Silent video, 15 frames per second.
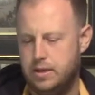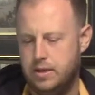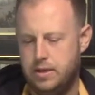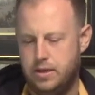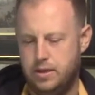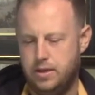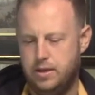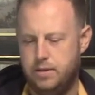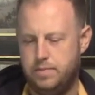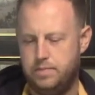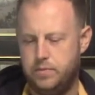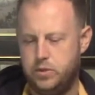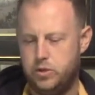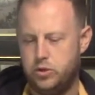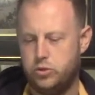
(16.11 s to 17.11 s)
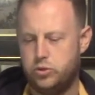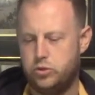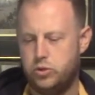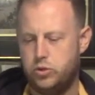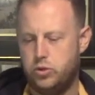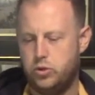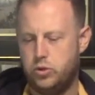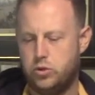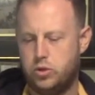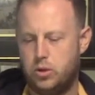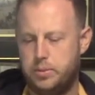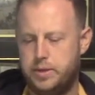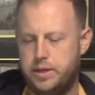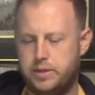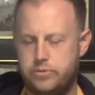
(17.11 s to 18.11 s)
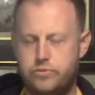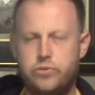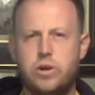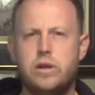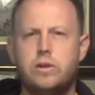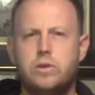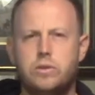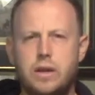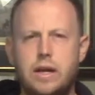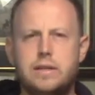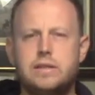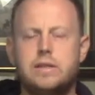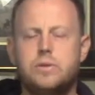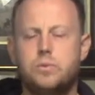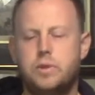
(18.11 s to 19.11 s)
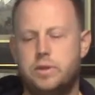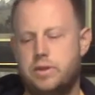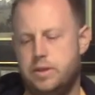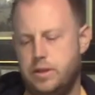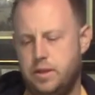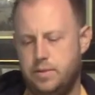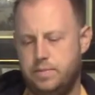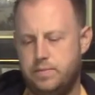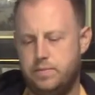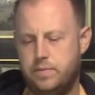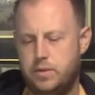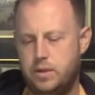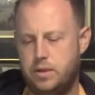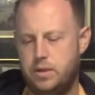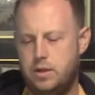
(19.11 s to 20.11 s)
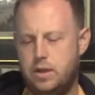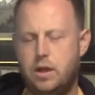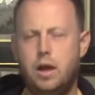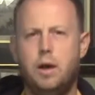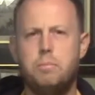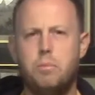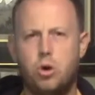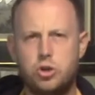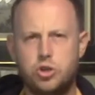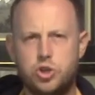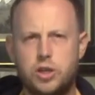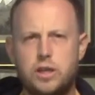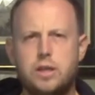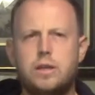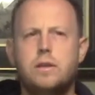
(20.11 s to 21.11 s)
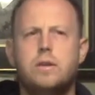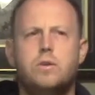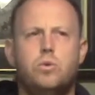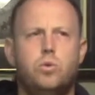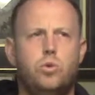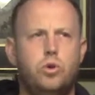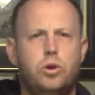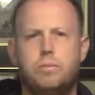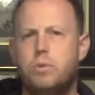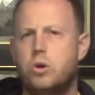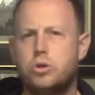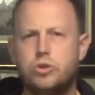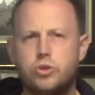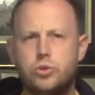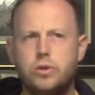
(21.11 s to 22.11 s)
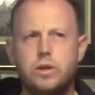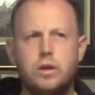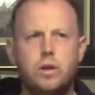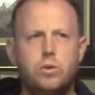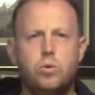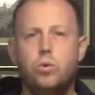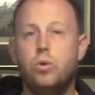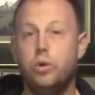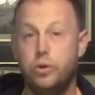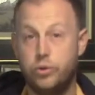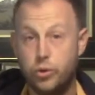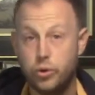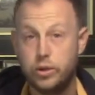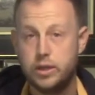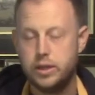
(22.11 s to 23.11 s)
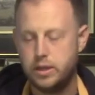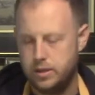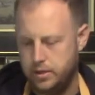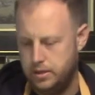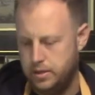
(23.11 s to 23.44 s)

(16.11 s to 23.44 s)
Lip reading: It also accommodates real nicely with a mock chicken or a mock tuna or a gnocchi.